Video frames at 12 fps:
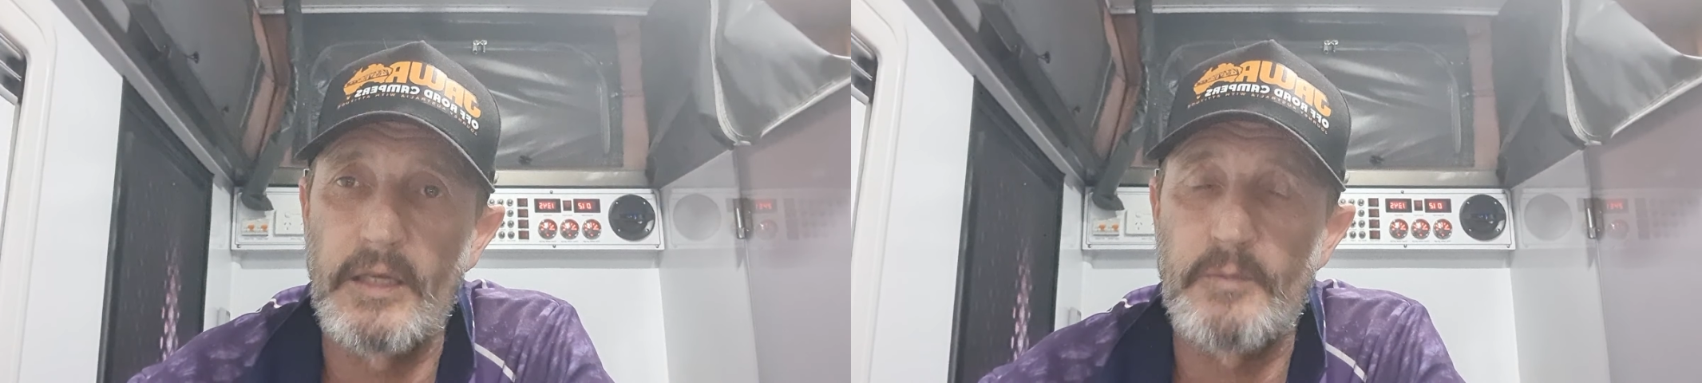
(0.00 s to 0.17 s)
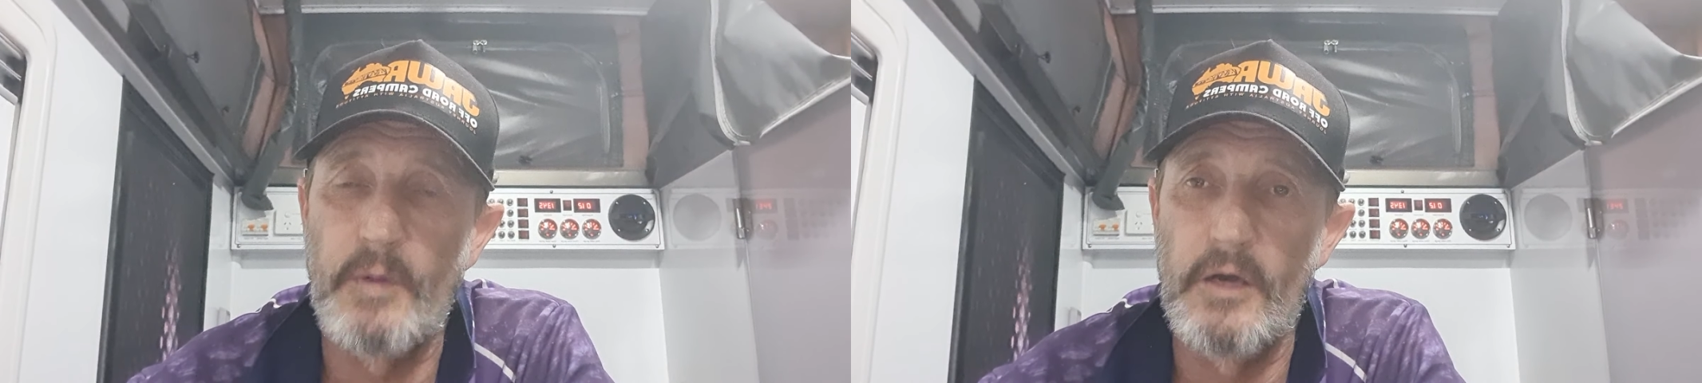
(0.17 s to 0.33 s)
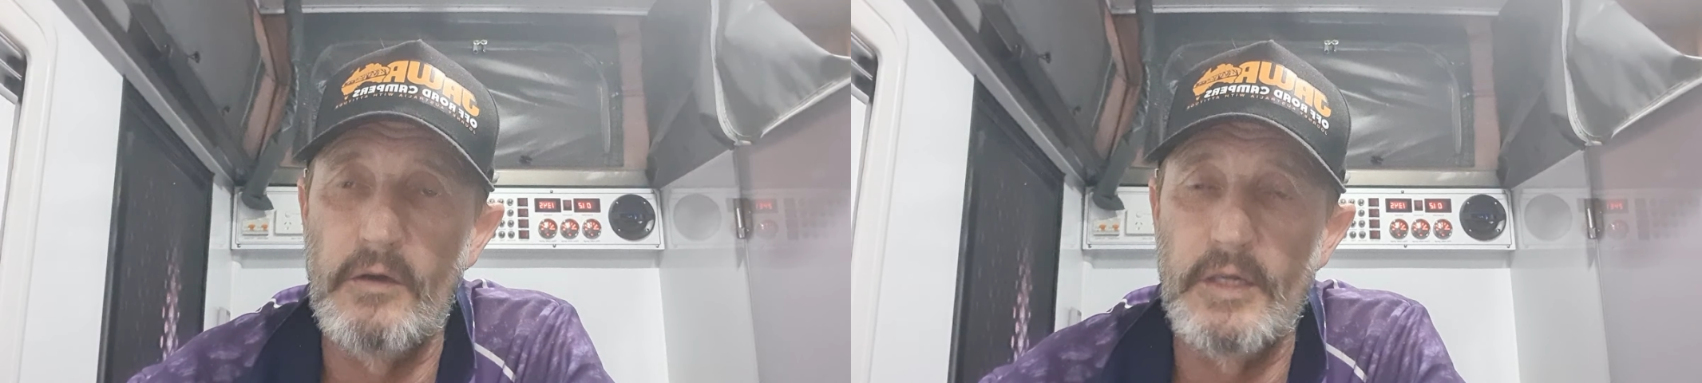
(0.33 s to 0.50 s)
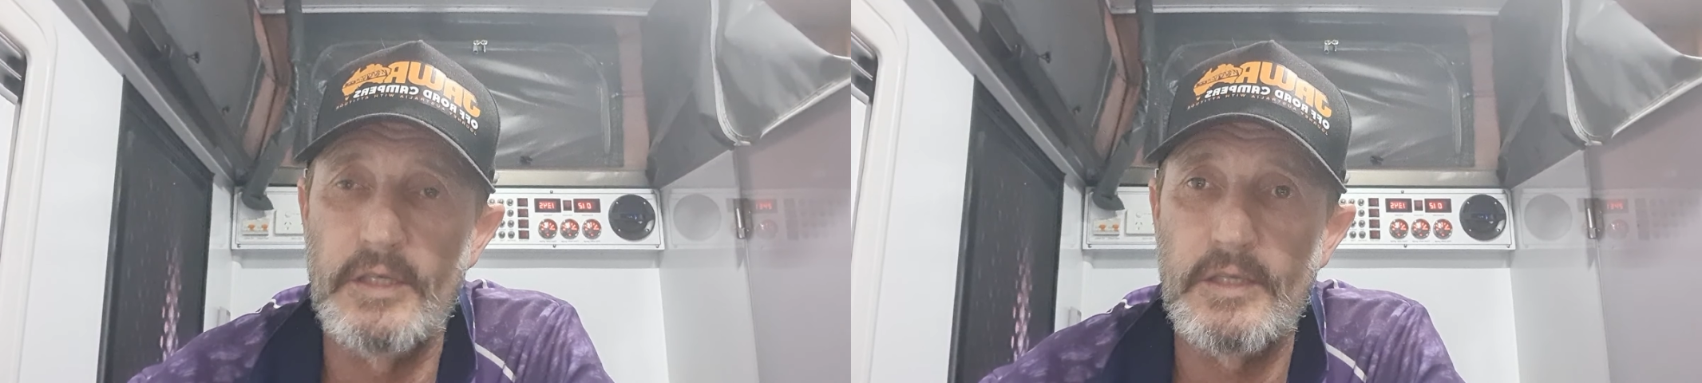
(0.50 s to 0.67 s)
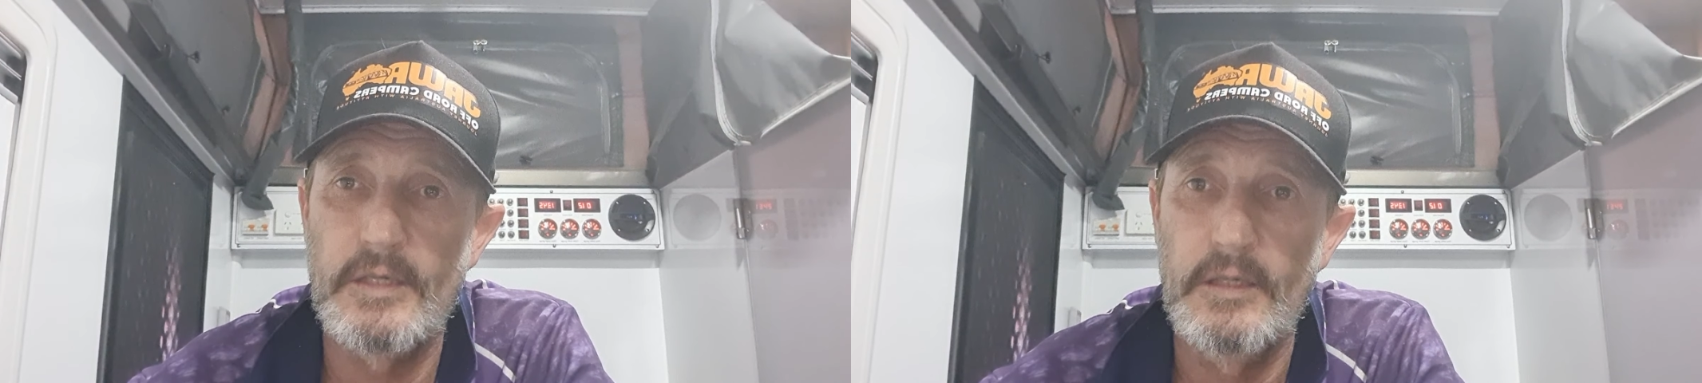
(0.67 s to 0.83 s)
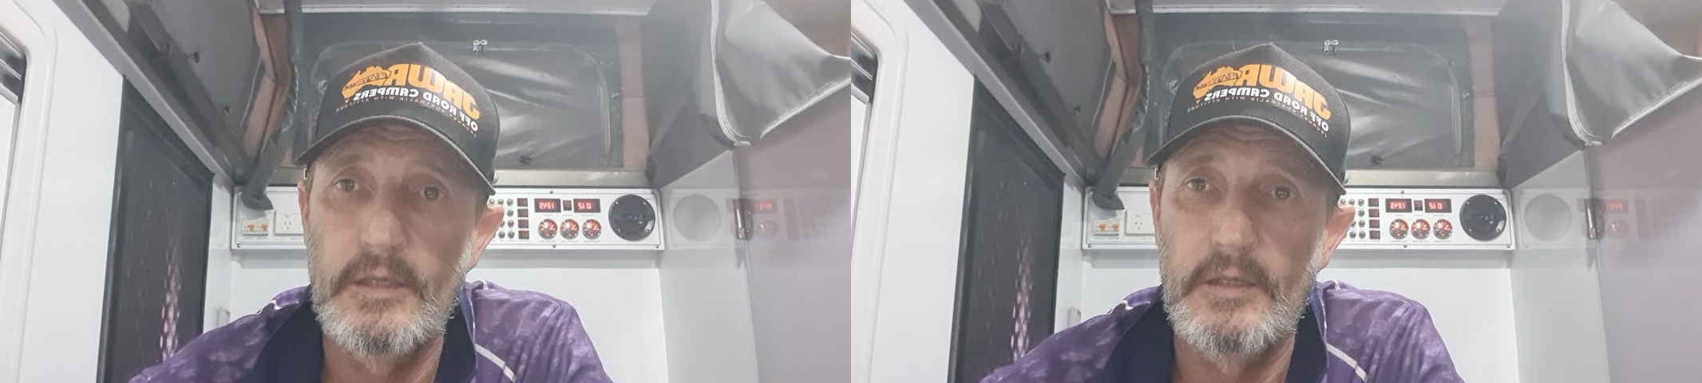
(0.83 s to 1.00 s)

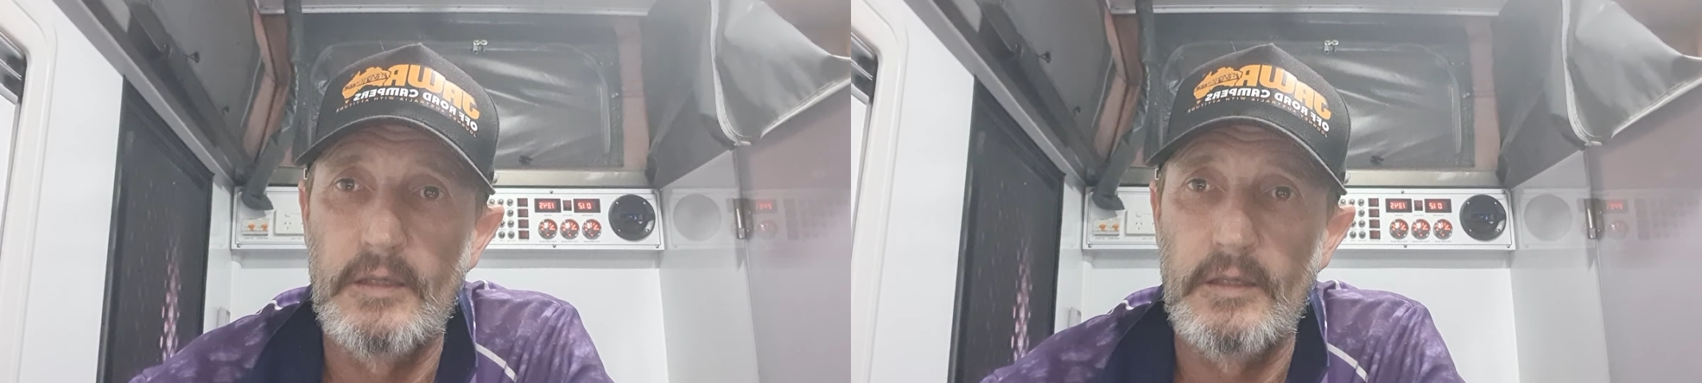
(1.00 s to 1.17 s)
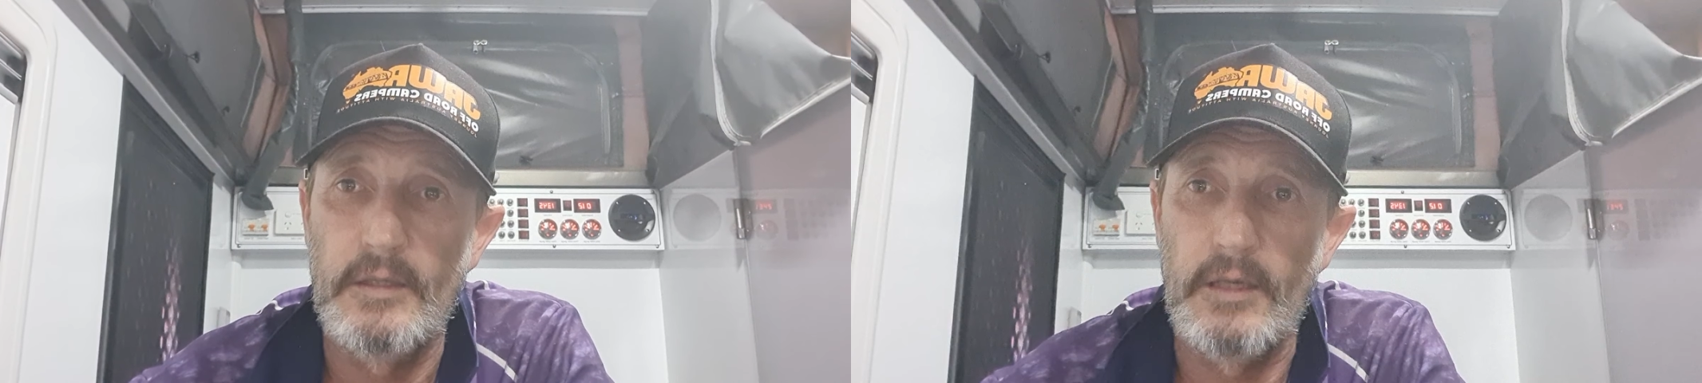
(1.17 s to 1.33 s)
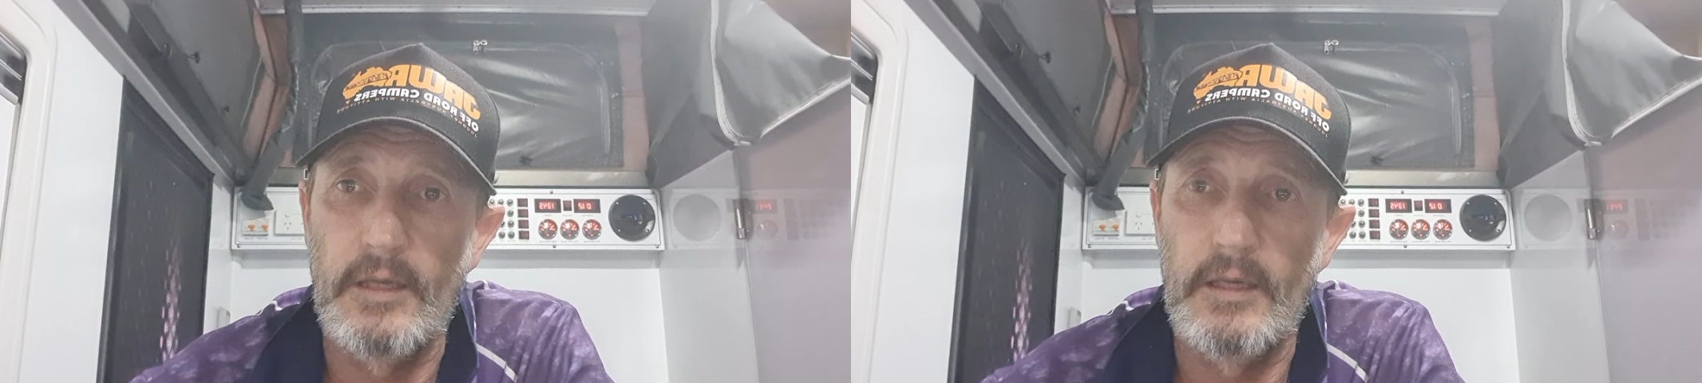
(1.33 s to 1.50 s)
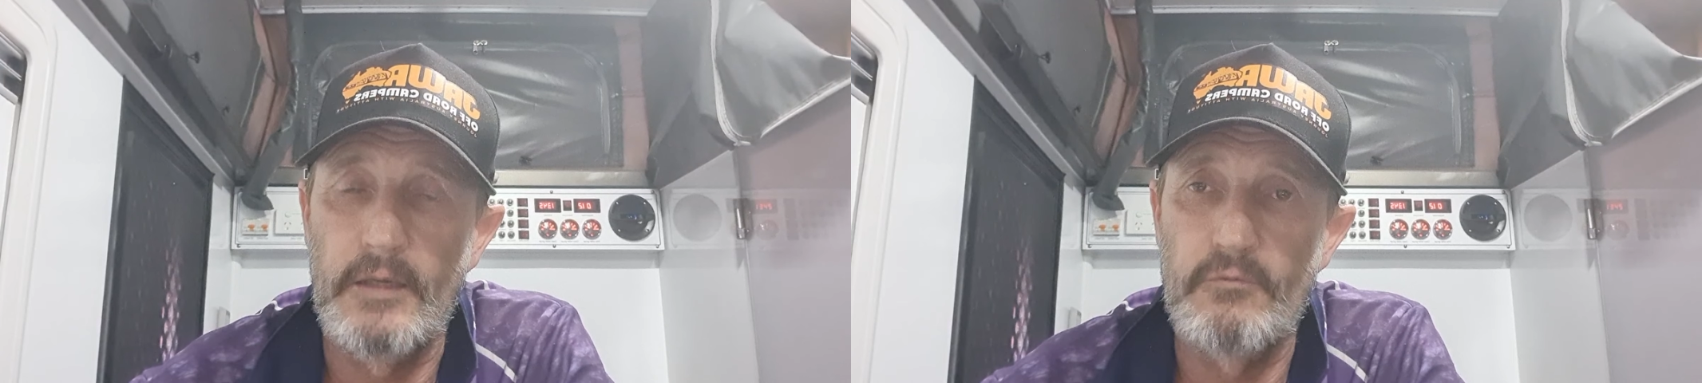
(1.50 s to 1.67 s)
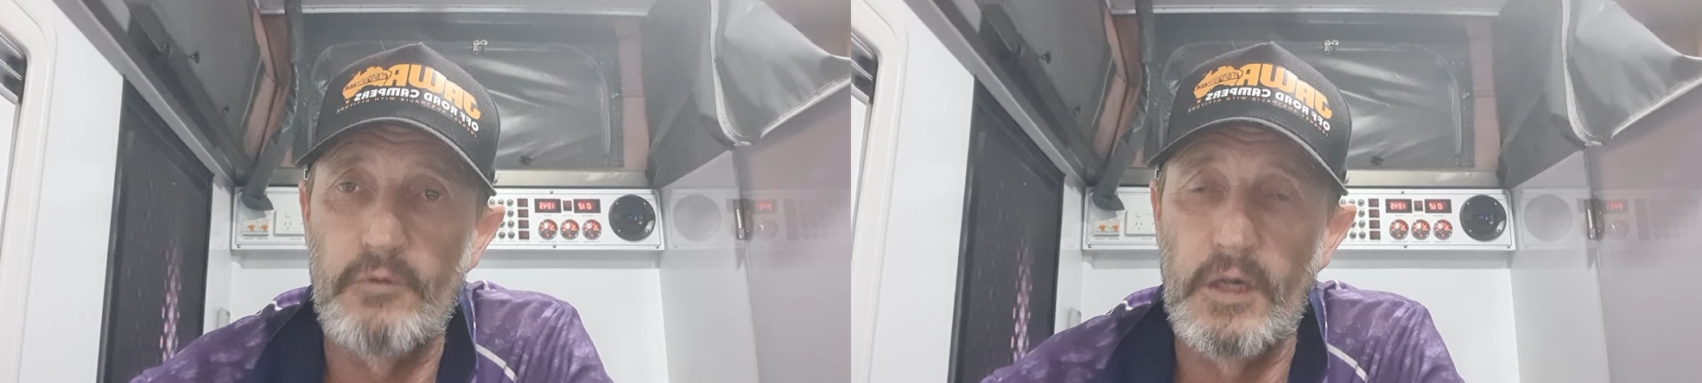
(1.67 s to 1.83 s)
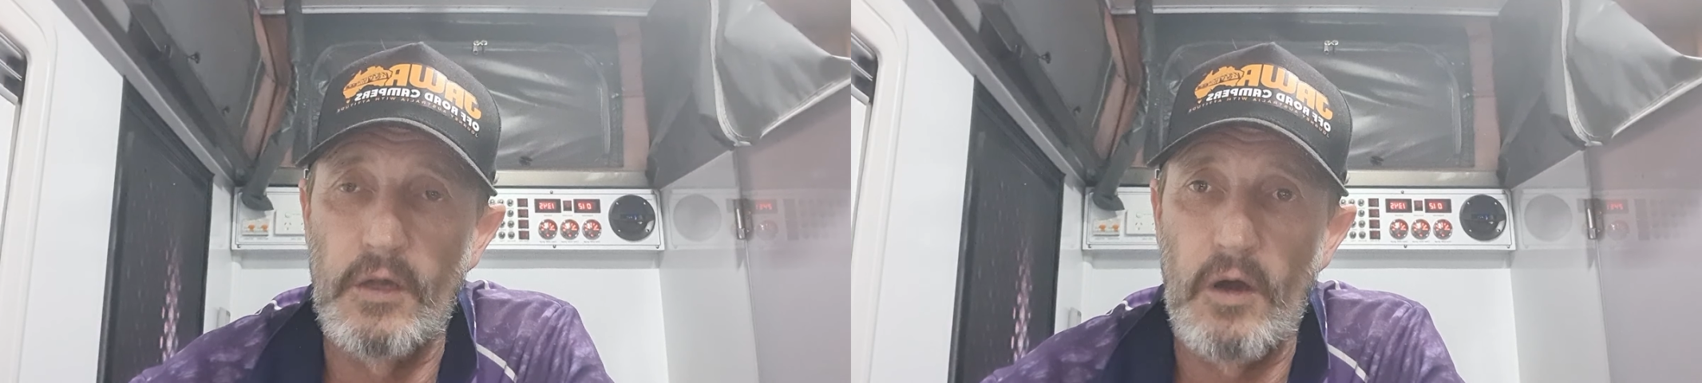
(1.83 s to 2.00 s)
experience
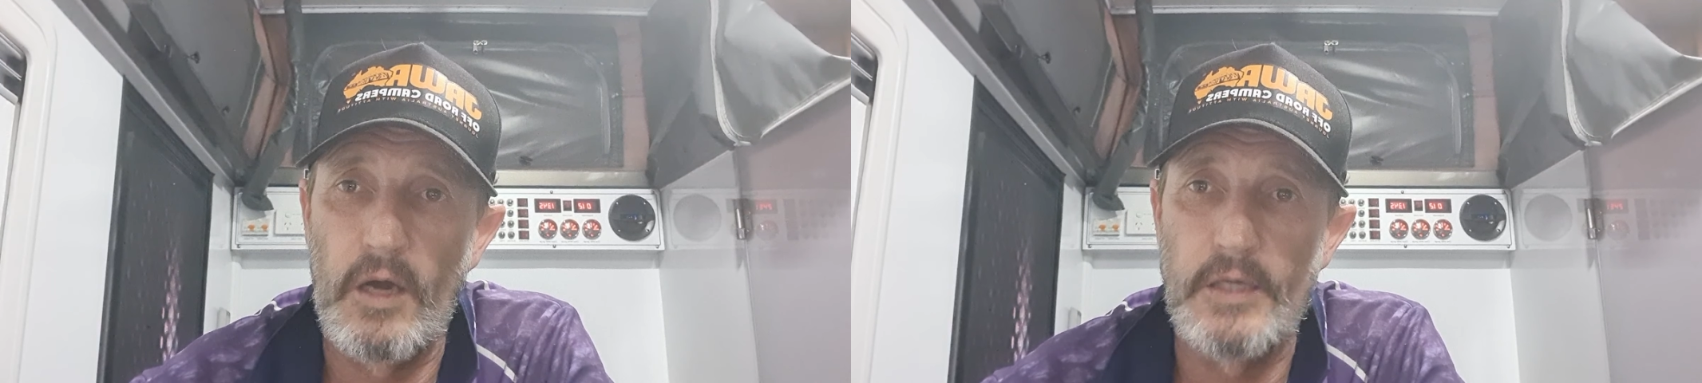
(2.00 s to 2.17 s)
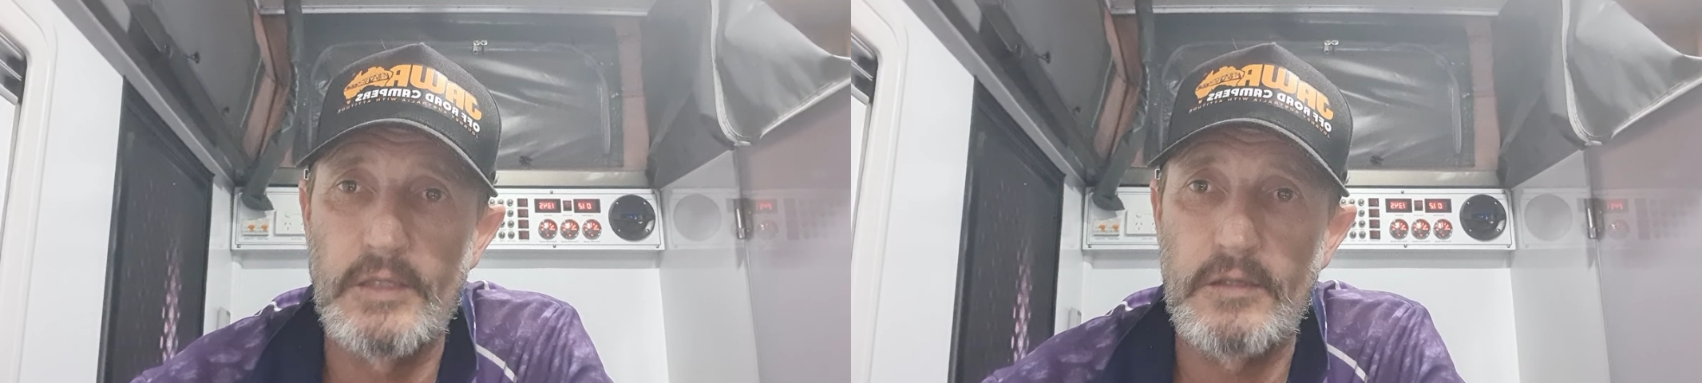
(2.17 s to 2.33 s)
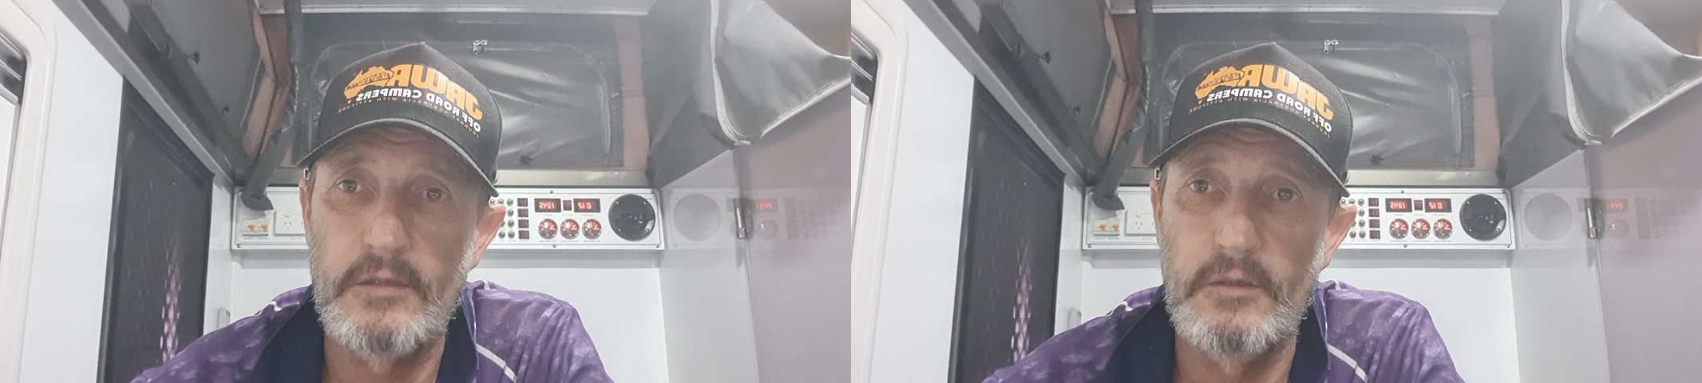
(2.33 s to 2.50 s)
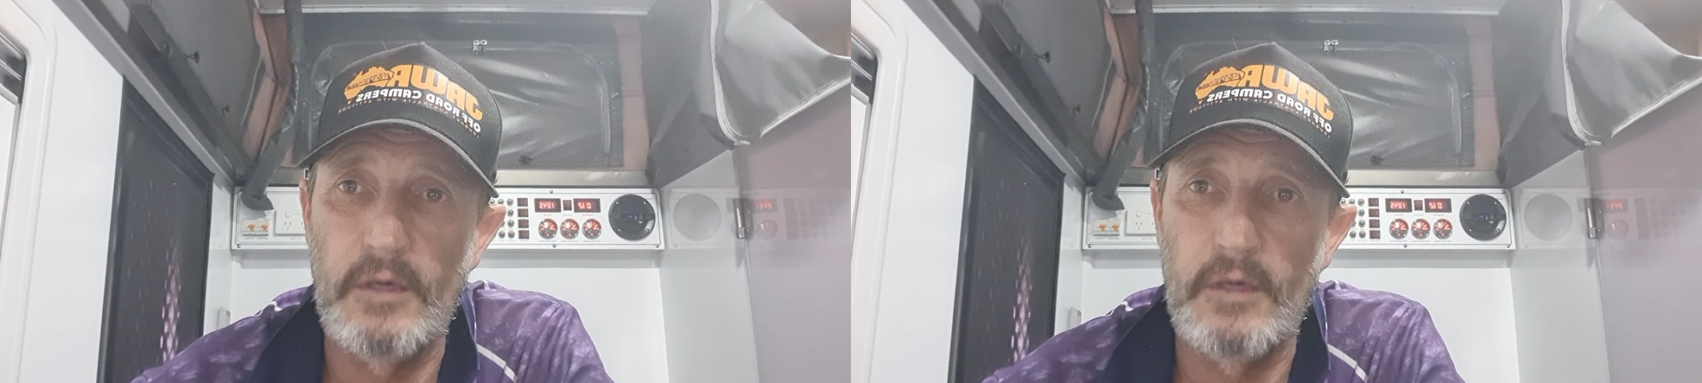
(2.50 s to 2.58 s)
and realised,